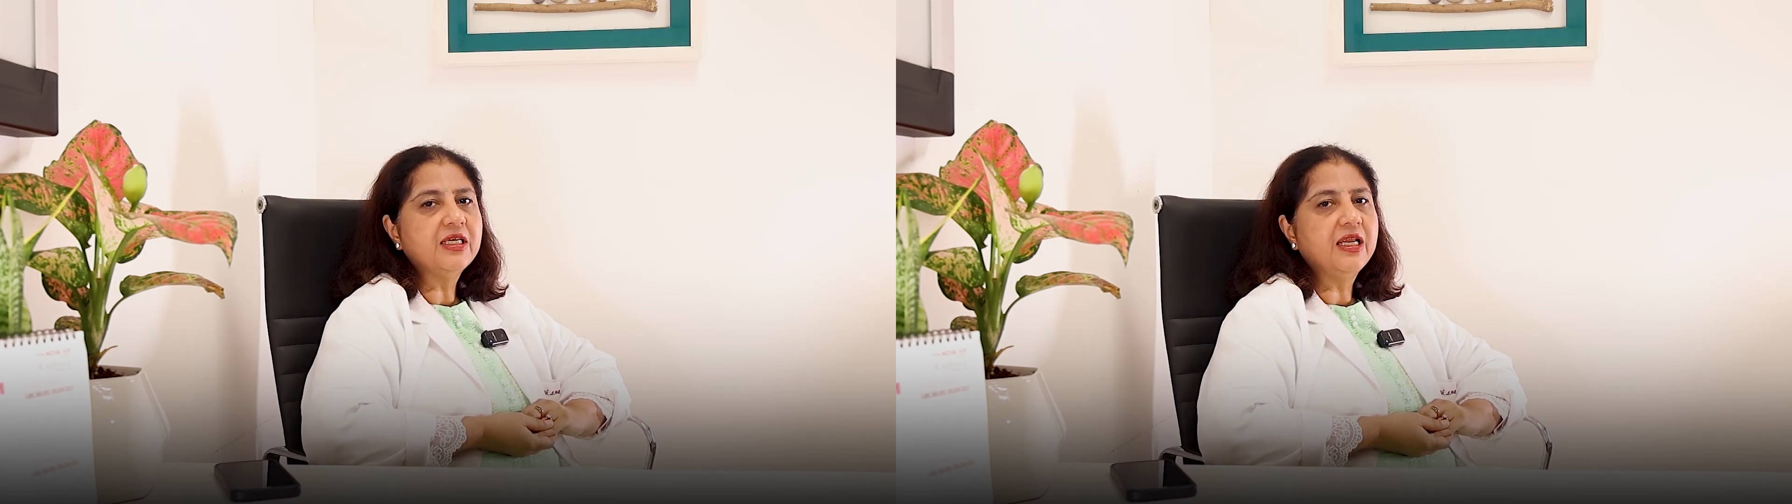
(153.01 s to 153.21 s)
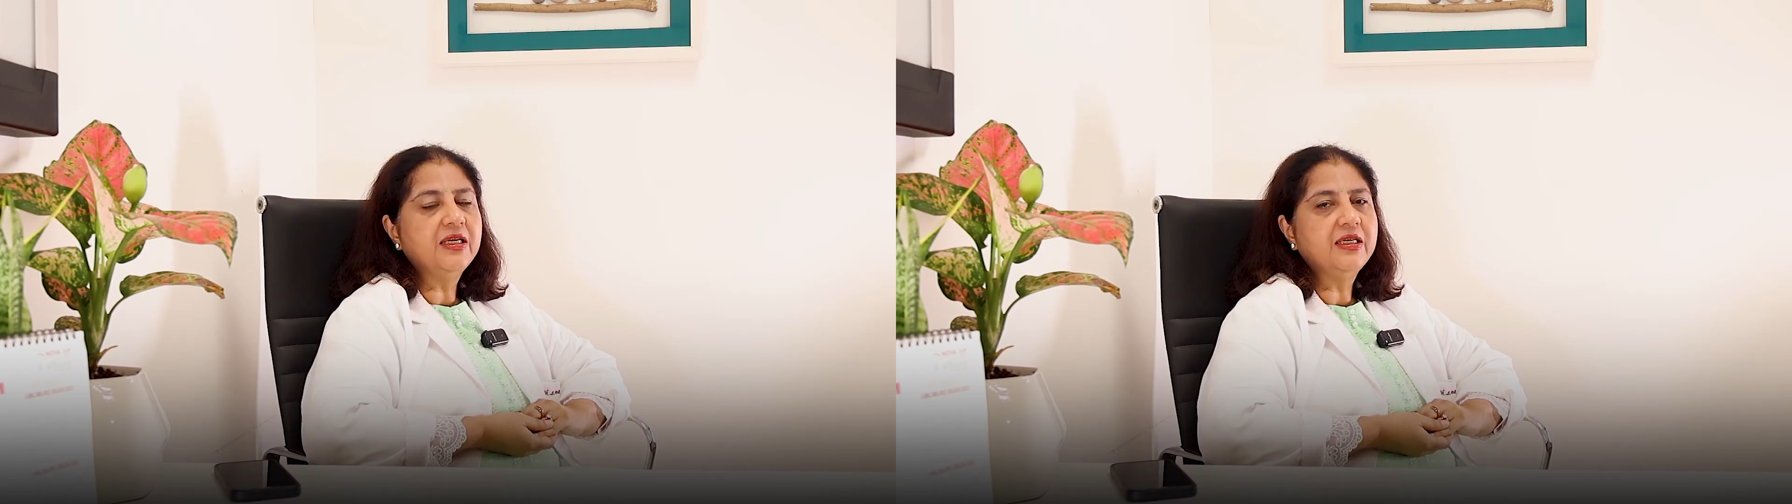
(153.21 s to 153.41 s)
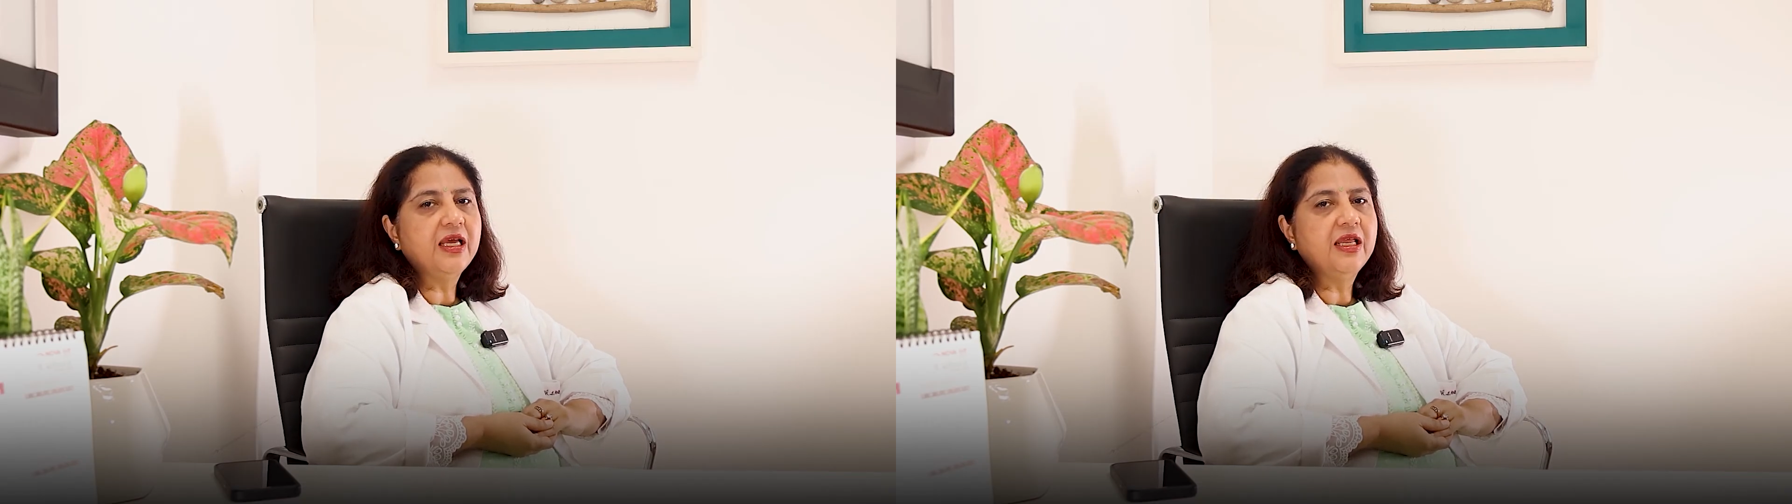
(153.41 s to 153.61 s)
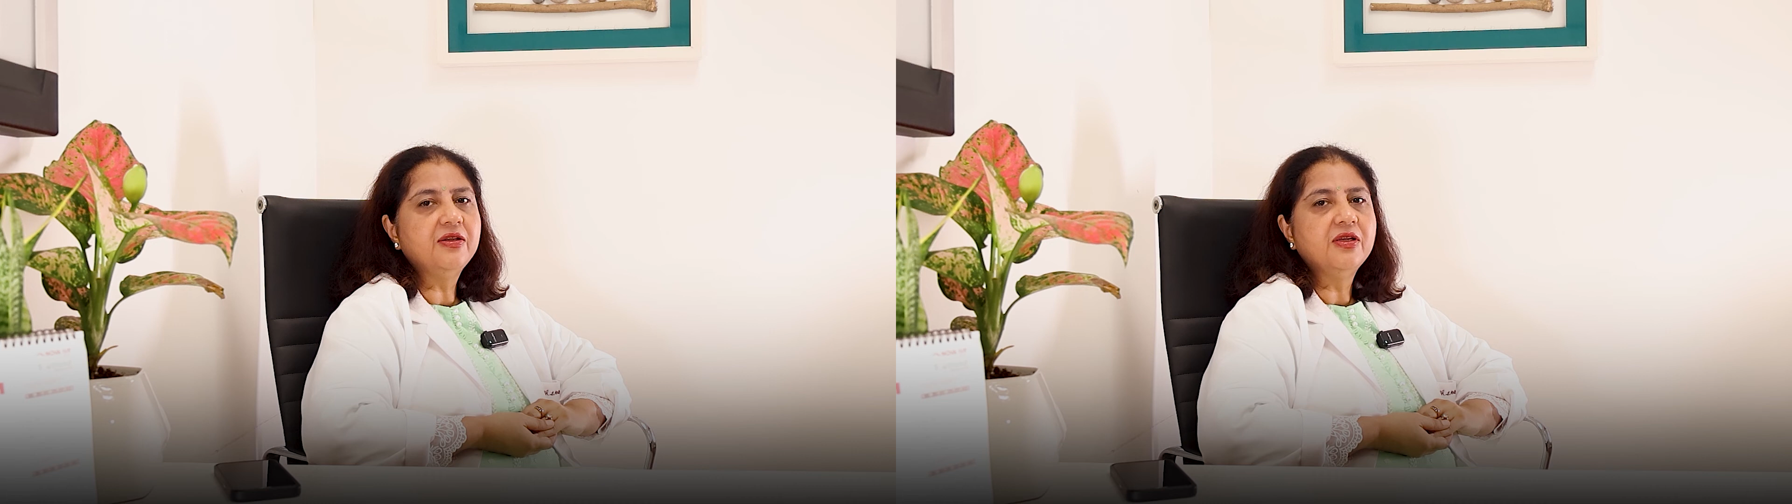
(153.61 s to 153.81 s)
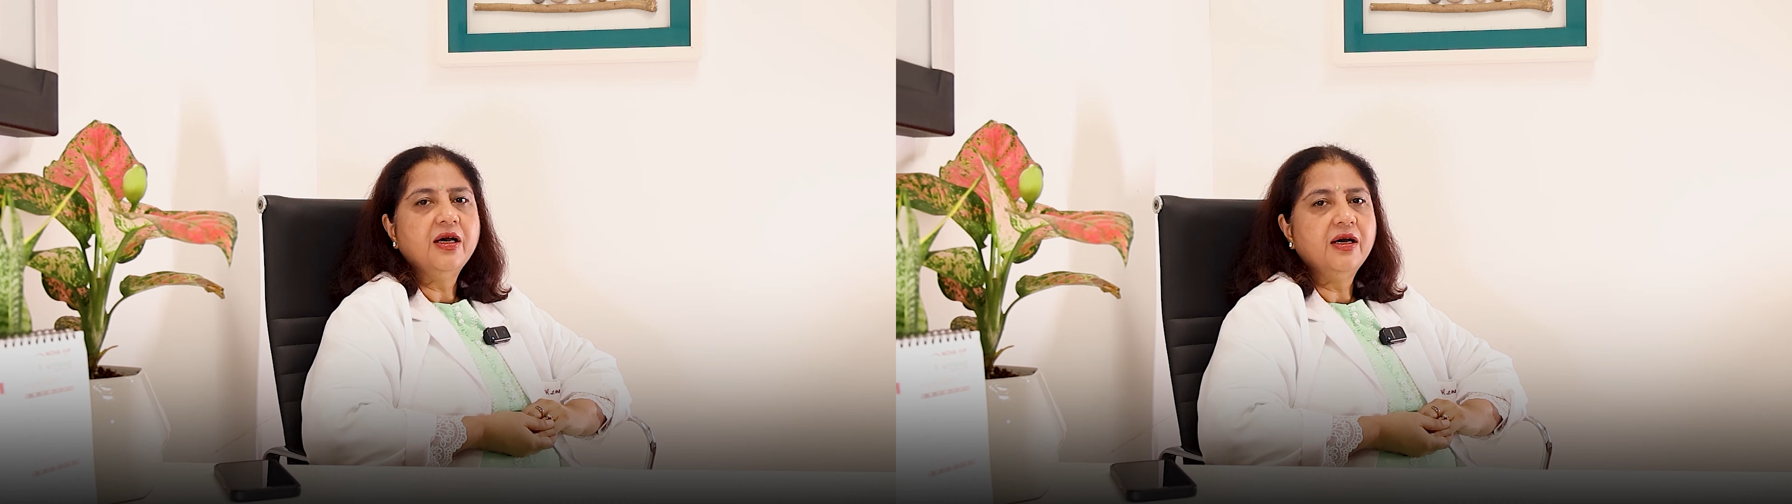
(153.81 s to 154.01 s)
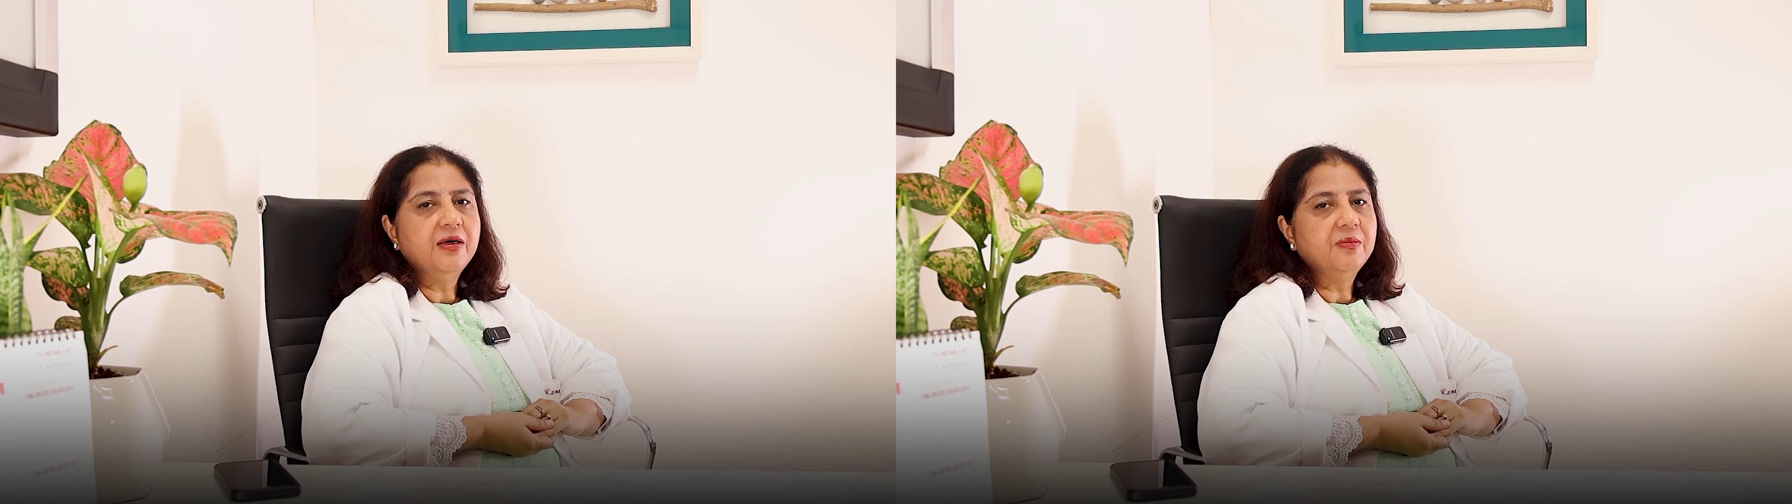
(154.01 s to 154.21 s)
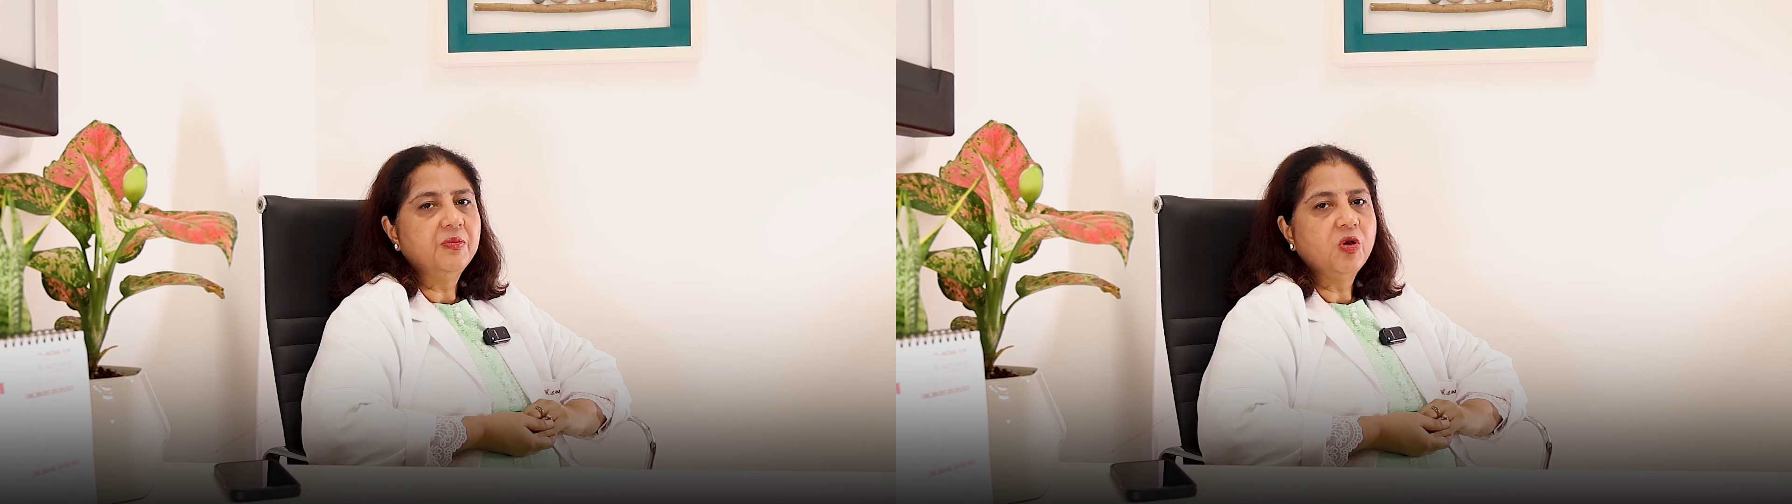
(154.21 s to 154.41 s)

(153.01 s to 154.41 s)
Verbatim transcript: and it can uh,